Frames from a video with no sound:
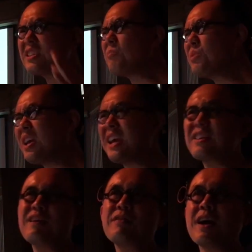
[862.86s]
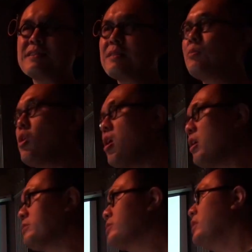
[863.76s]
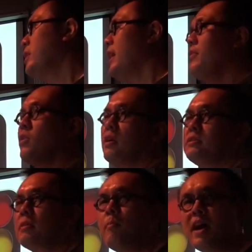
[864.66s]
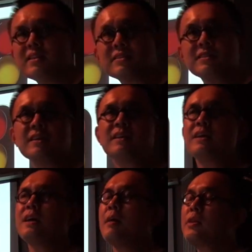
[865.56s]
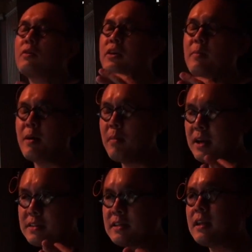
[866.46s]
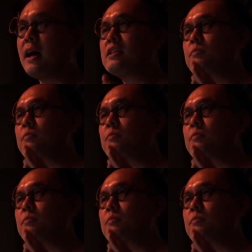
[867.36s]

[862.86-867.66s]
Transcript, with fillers: something and they've got some loss and they're on some medicine, I mean, they're thinking about medicine, I